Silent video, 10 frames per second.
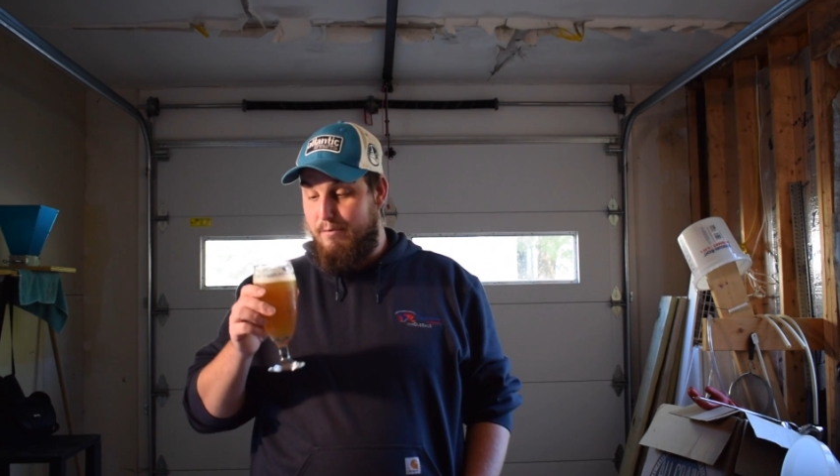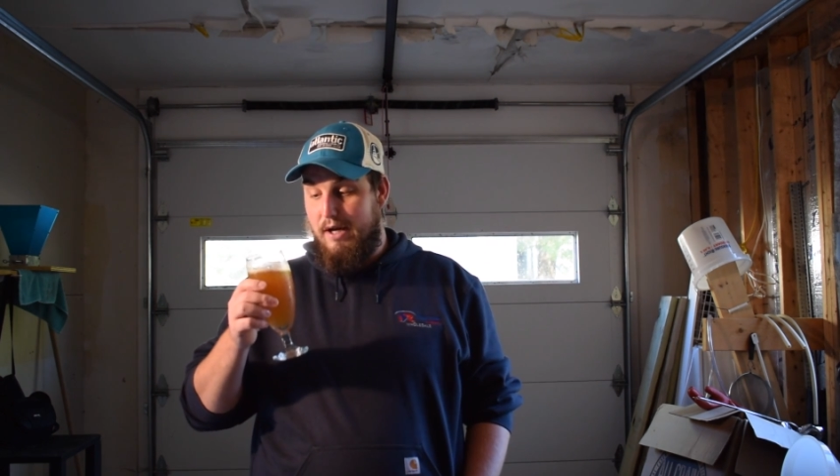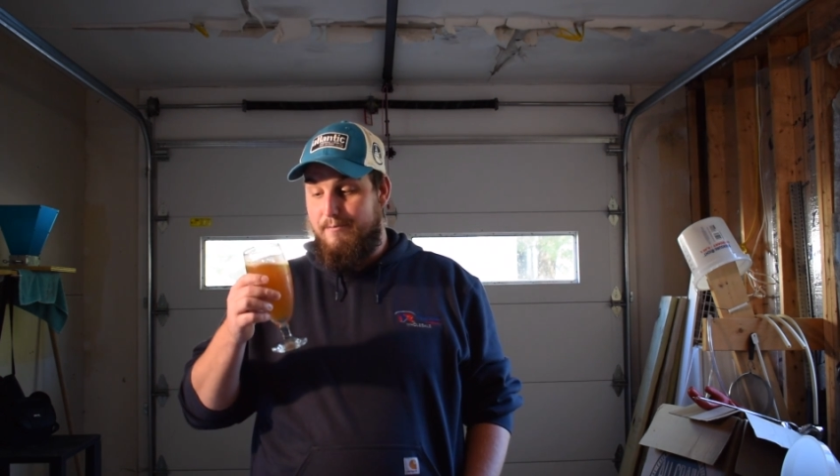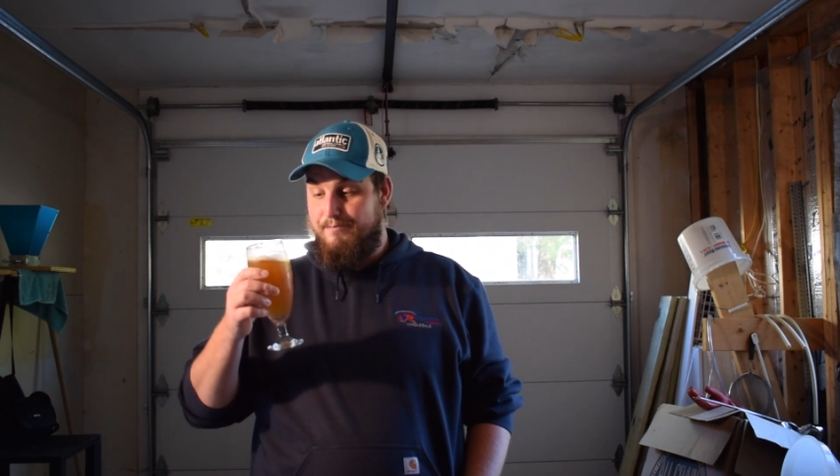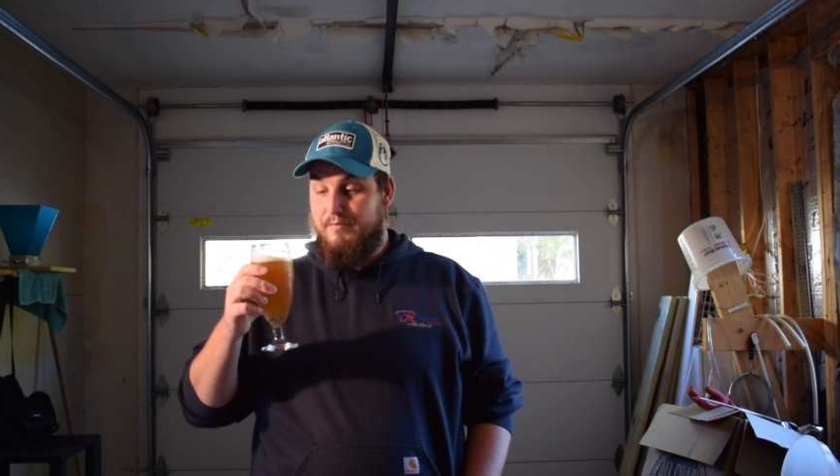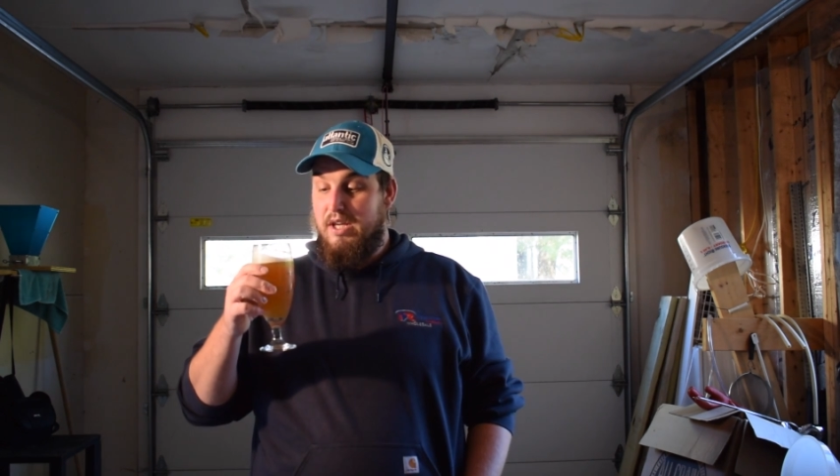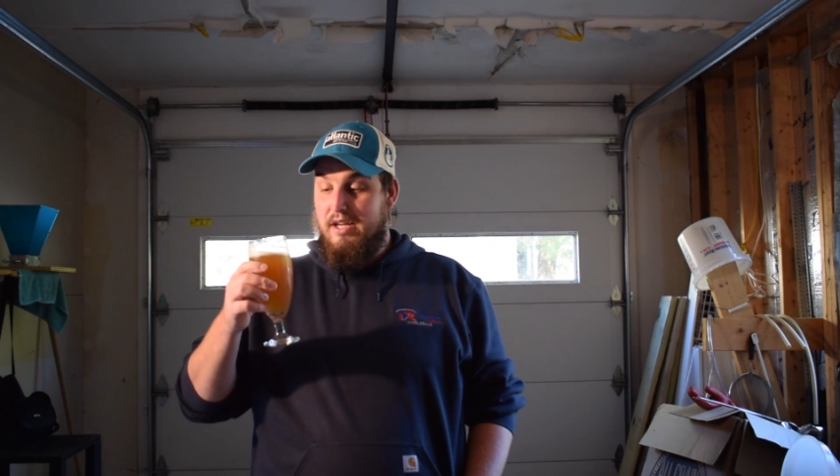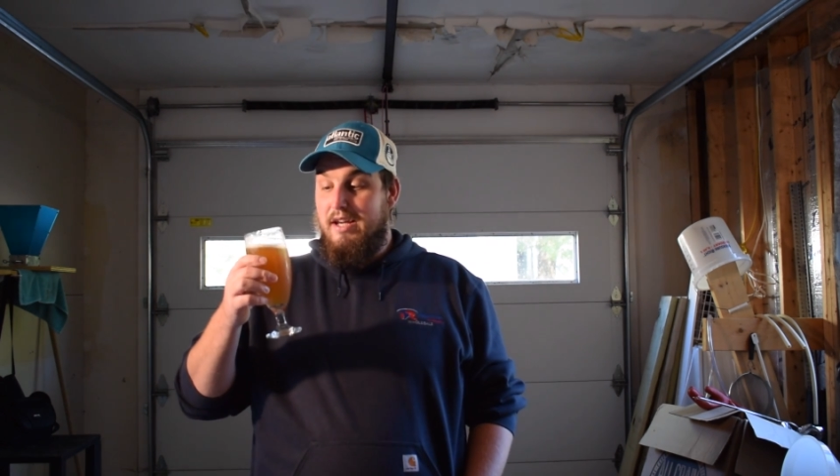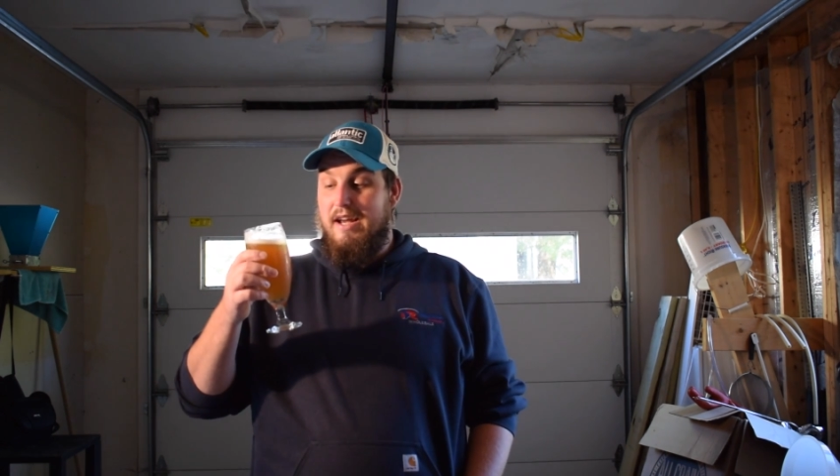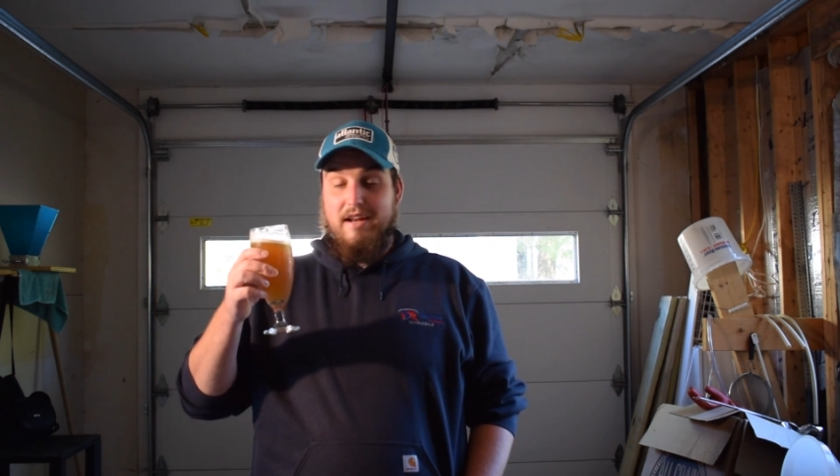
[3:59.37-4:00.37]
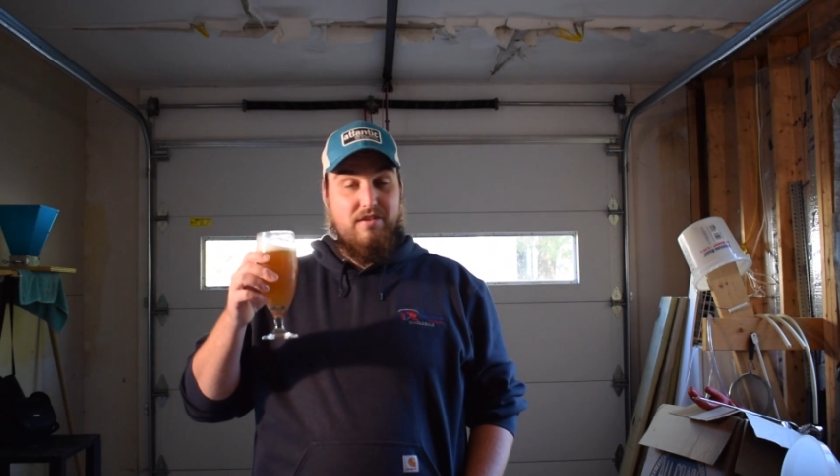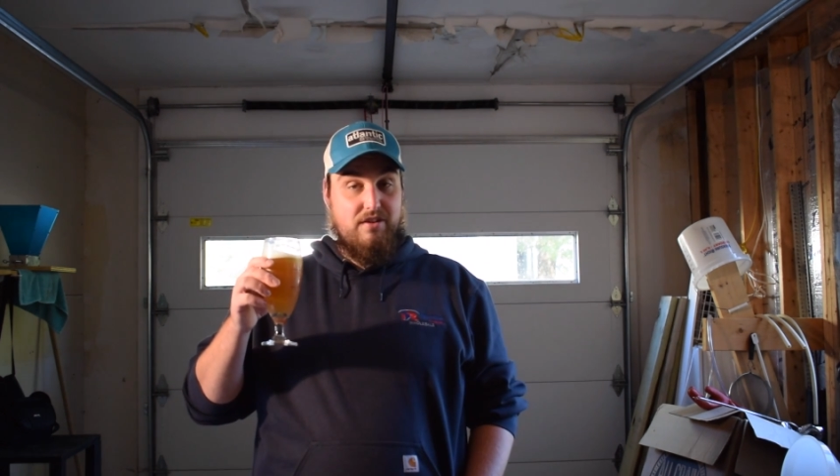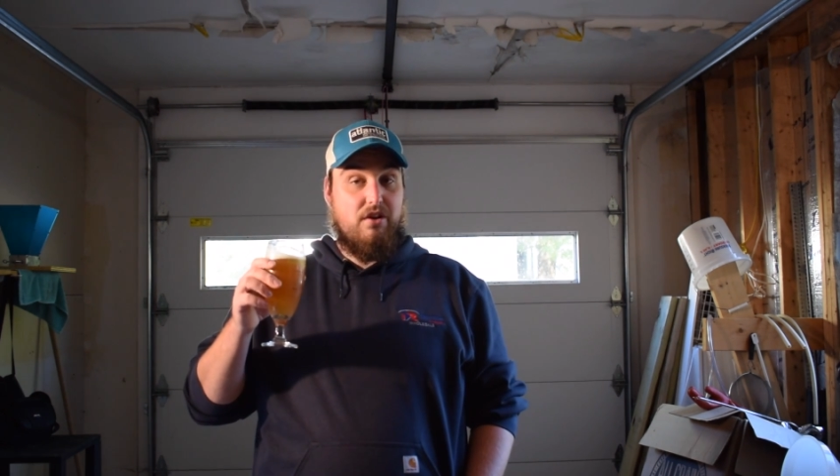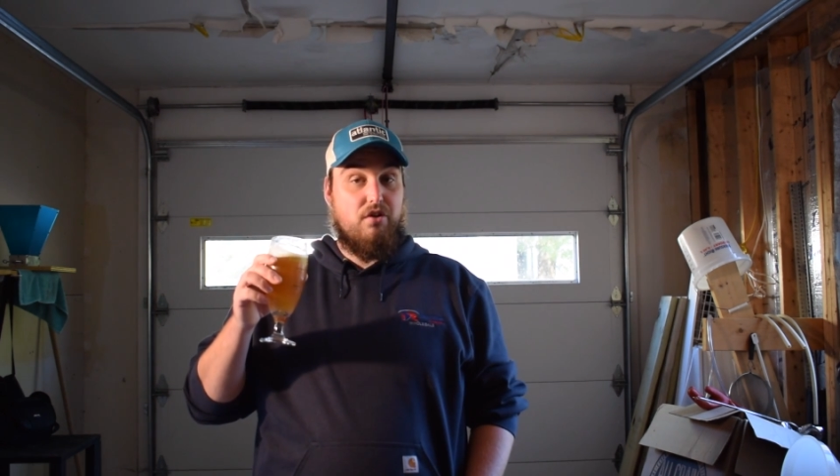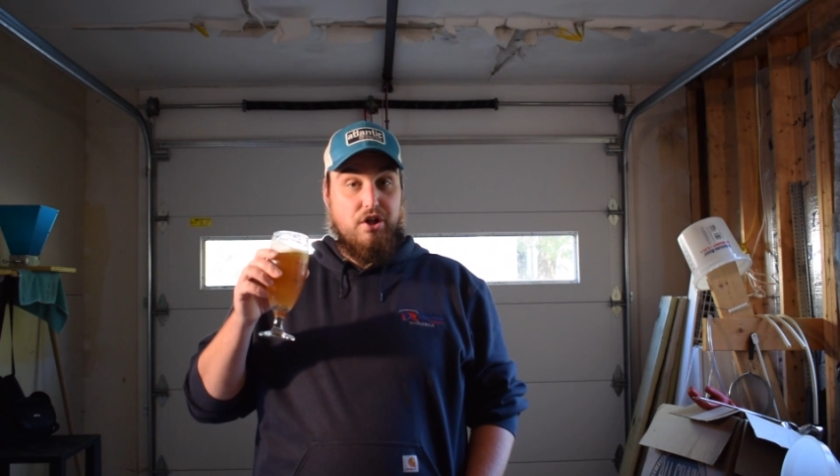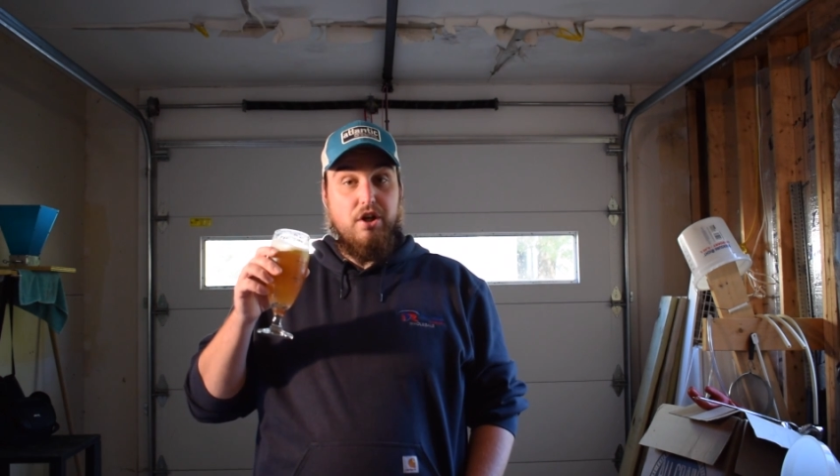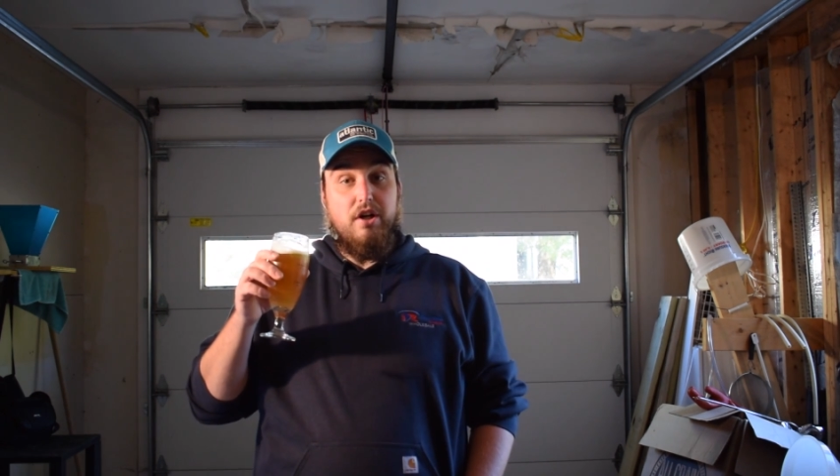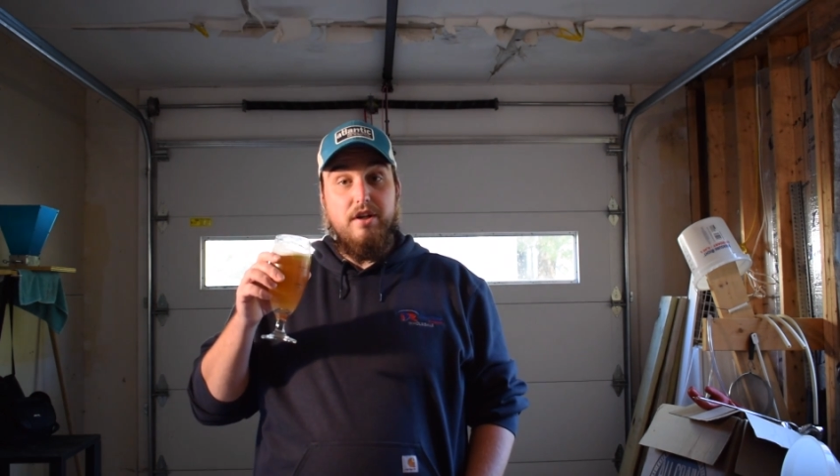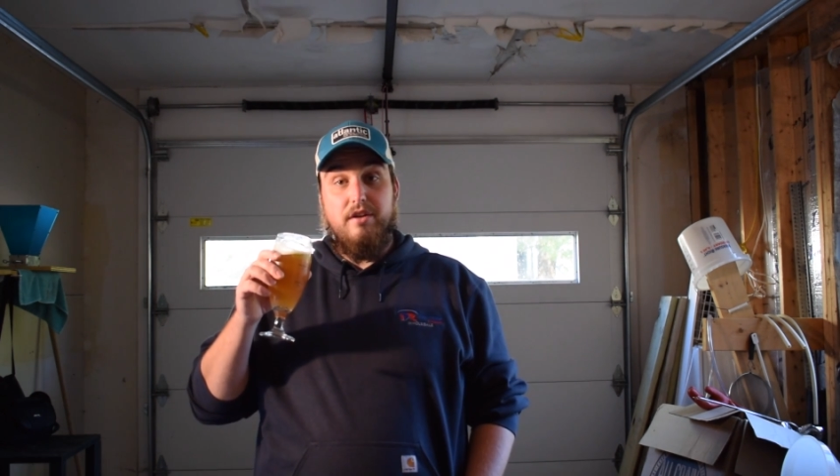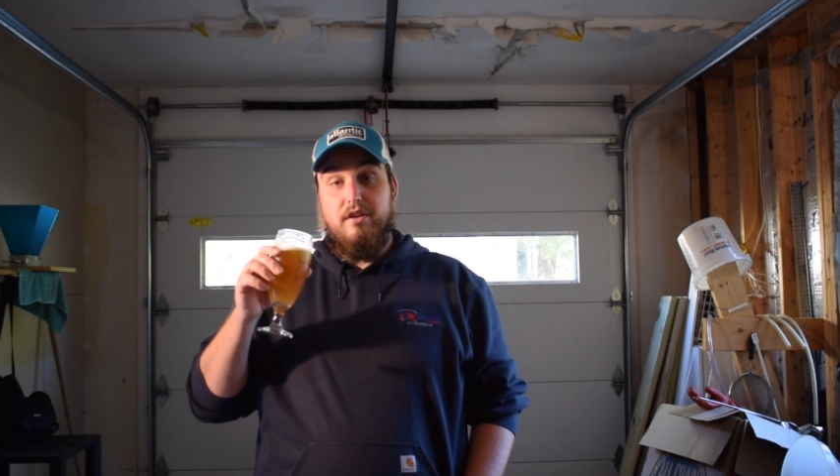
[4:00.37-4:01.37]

but it's still good.